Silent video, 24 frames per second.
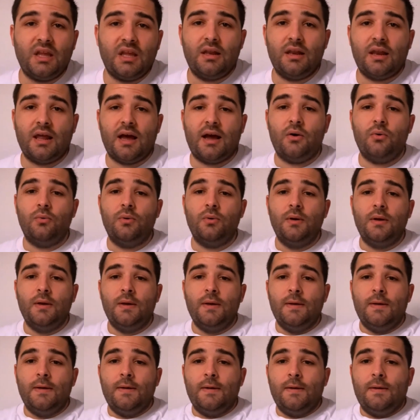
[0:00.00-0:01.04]
Now,
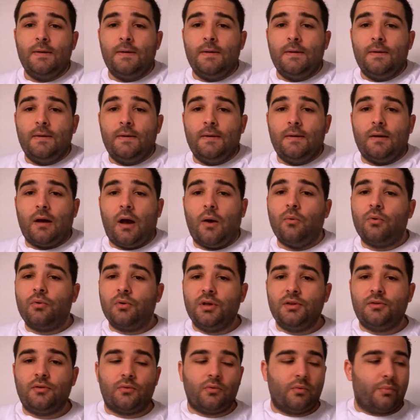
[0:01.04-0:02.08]
I will
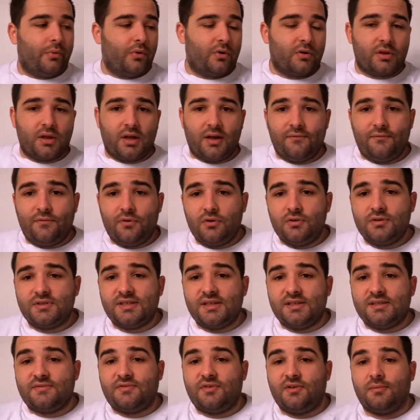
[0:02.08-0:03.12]
read the report out first.
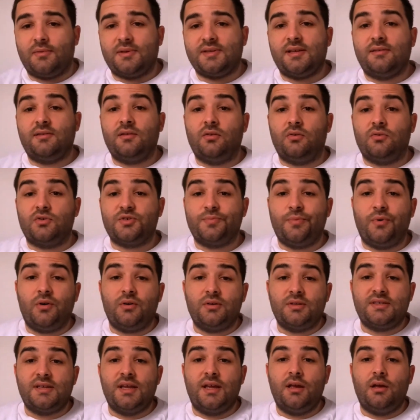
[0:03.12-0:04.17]
It's from Gazzetta dello
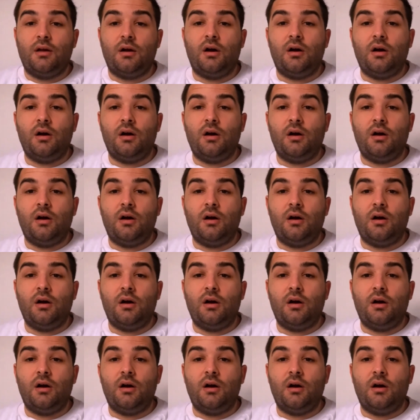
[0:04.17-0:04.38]
Sport, saying